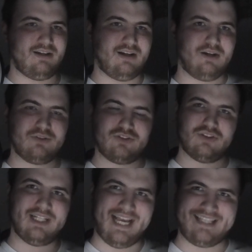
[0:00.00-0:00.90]
I'll
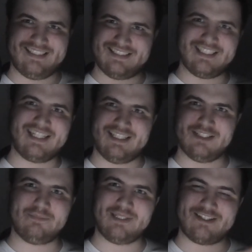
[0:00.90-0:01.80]
try editing it a little bit